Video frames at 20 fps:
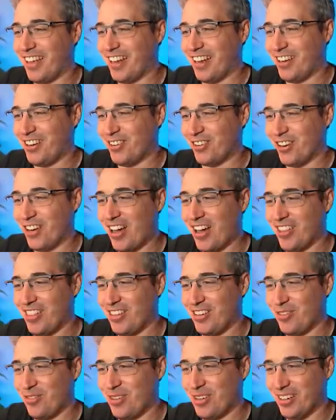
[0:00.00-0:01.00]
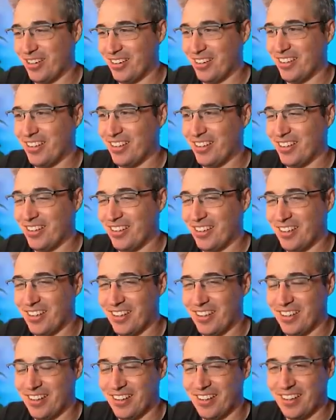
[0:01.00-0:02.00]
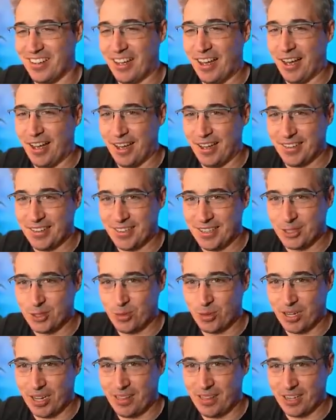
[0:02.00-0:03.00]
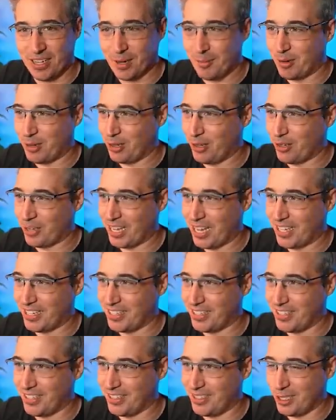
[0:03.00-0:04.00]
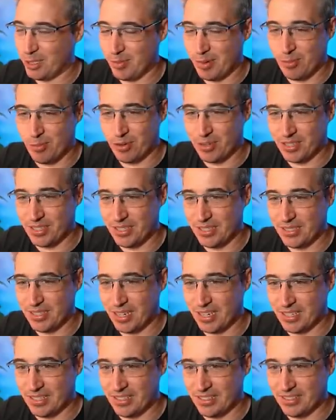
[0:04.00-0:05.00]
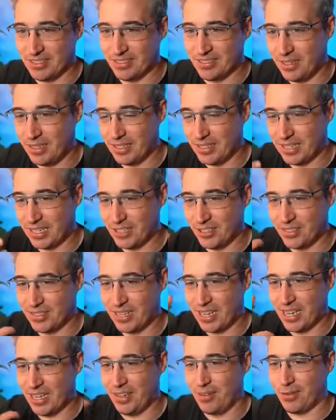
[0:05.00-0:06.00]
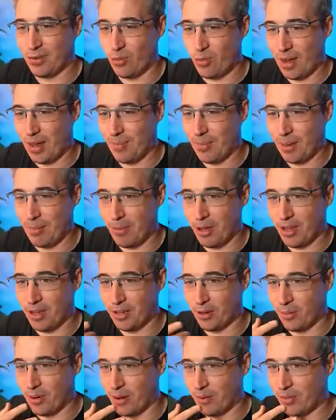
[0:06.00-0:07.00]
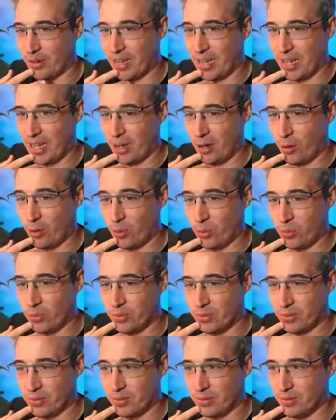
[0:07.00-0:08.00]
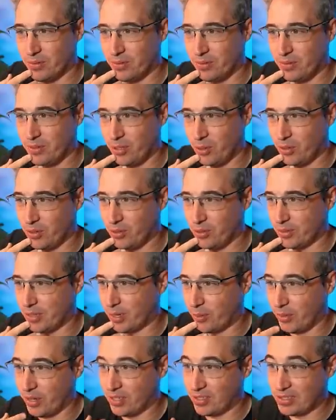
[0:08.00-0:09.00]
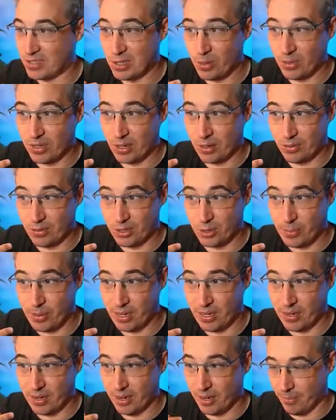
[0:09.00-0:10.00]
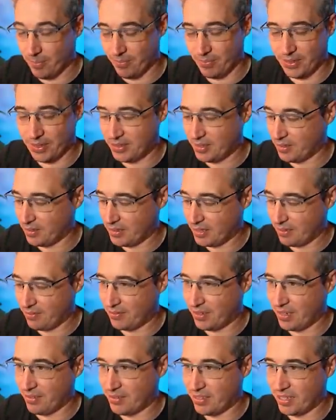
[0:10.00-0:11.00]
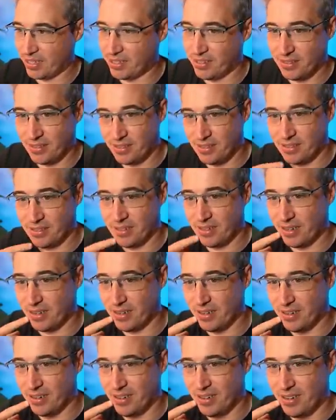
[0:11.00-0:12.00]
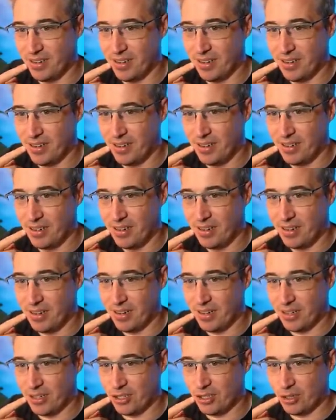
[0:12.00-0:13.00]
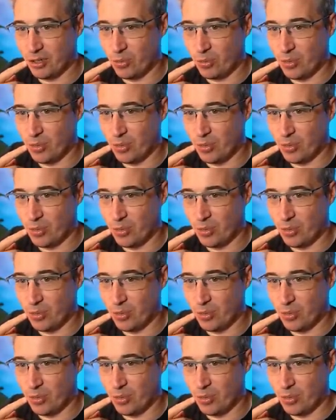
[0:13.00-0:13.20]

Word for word: and I don't know how they do it. Uh, this one I think I'm going to look at in a little bit more detail, because I just can't even wrap my mind around how you would do that. We can slow it down or speed it up. Let's just say five seconds. And it should